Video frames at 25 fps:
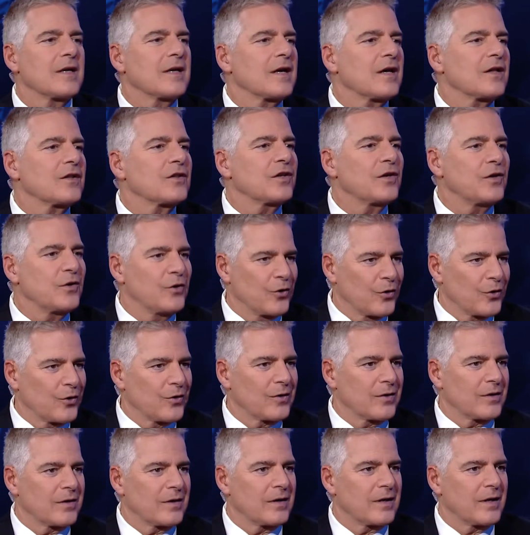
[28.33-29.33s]

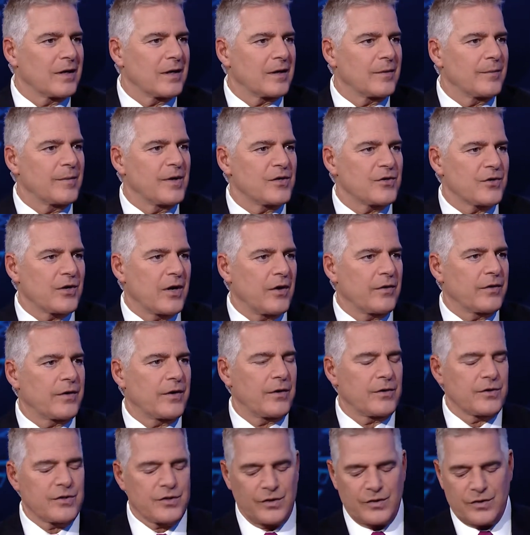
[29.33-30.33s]
leader at a major
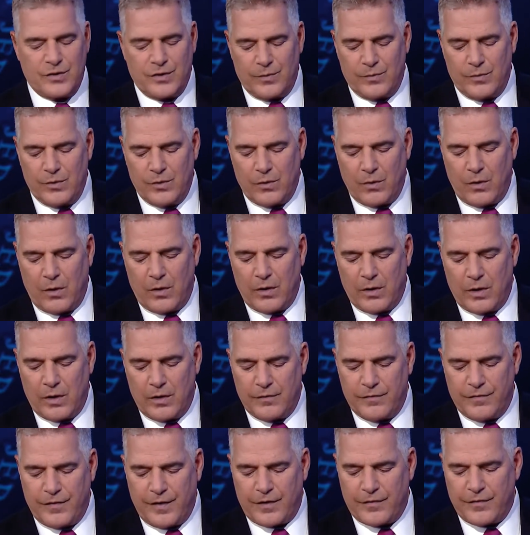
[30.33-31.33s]
healthcare system. You are,
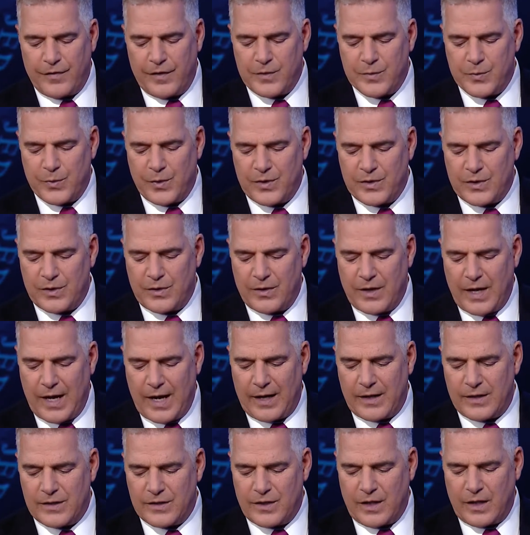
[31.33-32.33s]
in fact, Vice President of
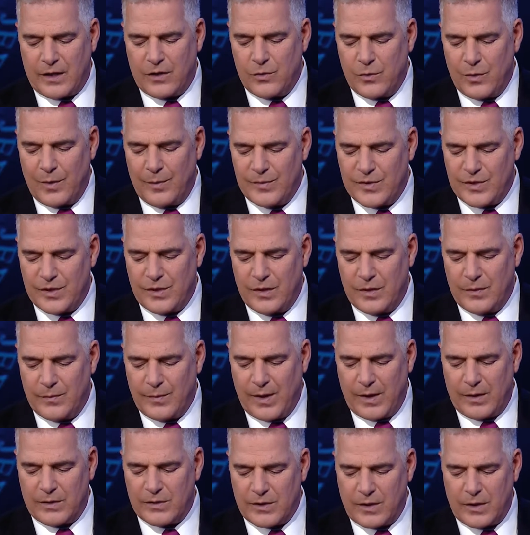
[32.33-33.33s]
Hackensack UMC
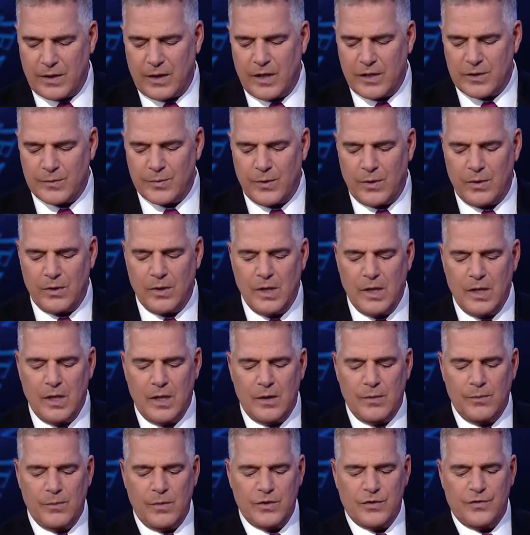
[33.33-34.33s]
Mountainside Hospital.
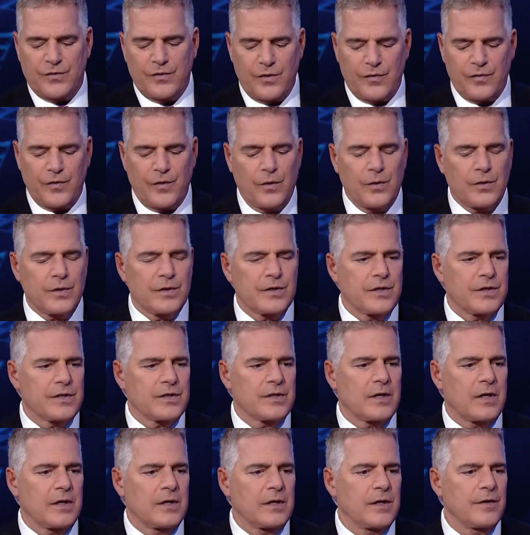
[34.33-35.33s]
Much of your focus is
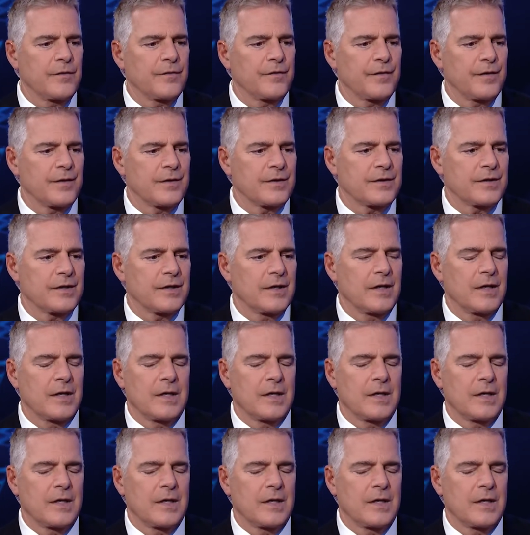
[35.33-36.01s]
on infant